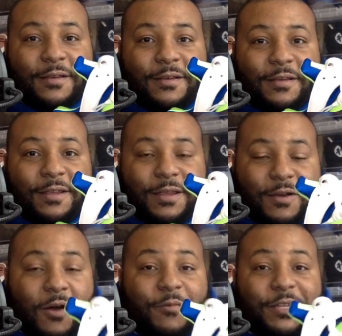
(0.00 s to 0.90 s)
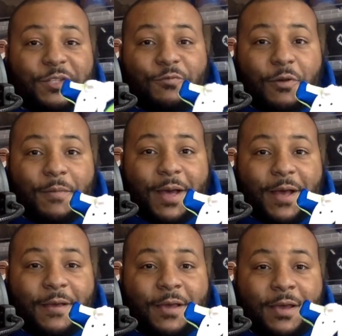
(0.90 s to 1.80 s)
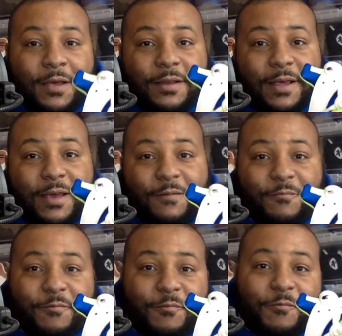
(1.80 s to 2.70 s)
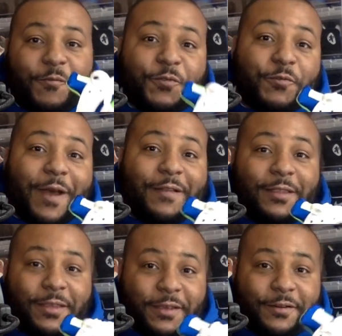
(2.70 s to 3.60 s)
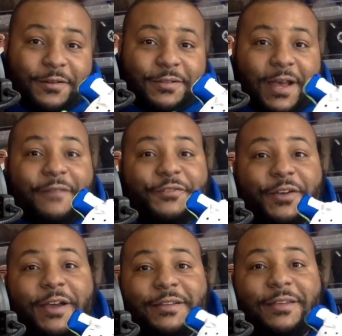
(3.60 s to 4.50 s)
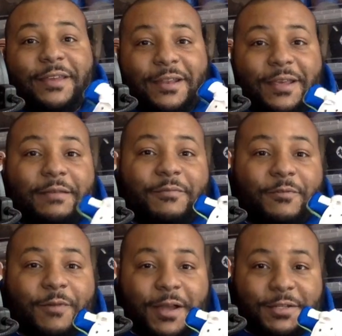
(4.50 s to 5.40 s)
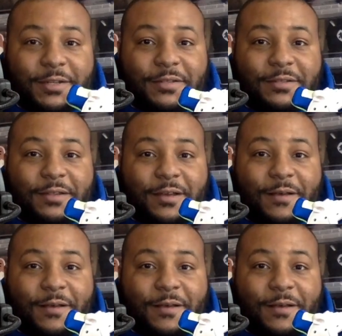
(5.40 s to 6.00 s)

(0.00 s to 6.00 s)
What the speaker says: he always swore by. And throughout the years, I've tried to get him Huaraches.